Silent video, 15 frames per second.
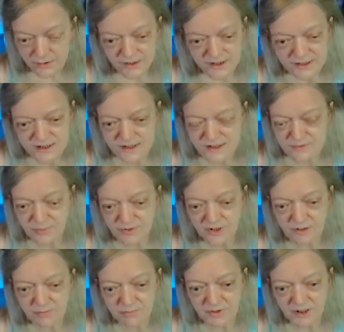This has
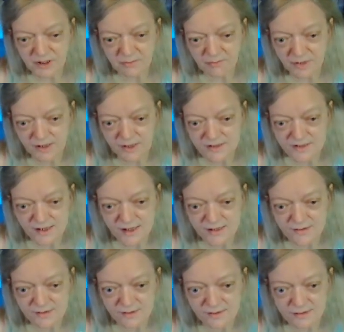been a big mess,
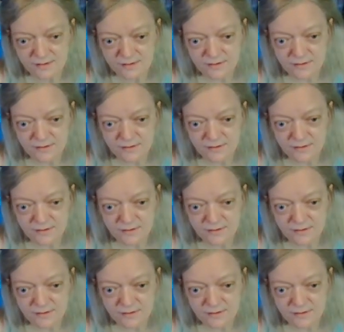hasn't it?